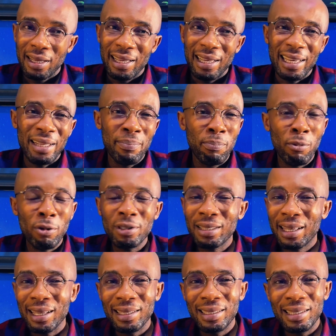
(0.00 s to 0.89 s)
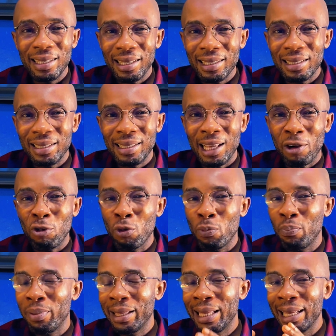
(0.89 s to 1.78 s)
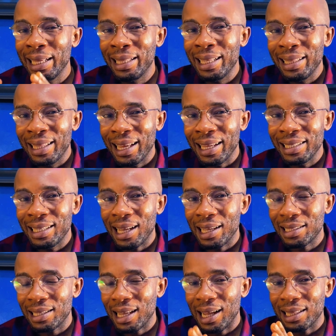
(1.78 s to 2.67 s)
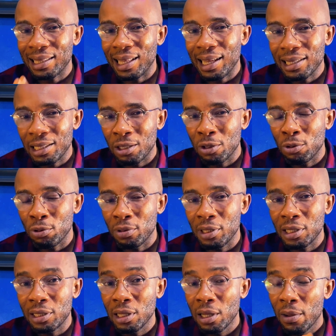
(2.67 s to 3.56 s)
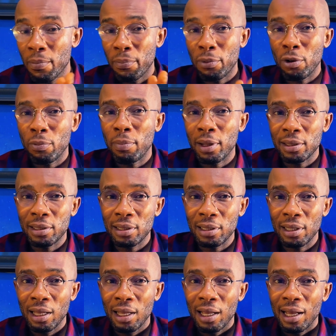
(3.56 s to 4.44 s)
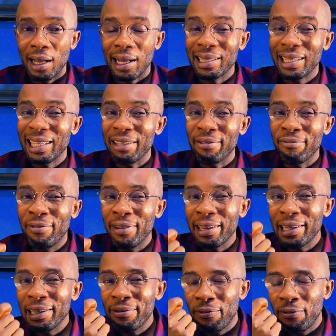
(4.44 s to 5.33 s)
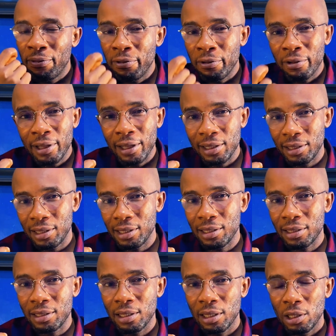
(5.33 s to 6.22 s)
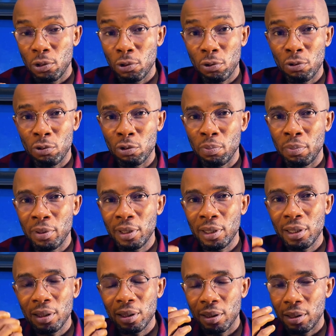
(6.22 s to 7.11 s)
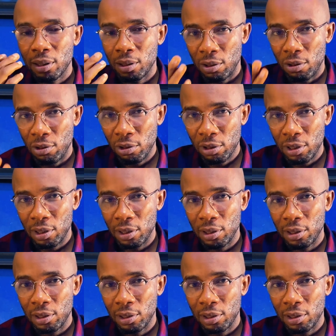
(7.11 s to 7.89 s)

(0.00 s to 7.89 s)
In most cases, there could be hidden dangers attached to this property, and in very few cases, you could be lucky.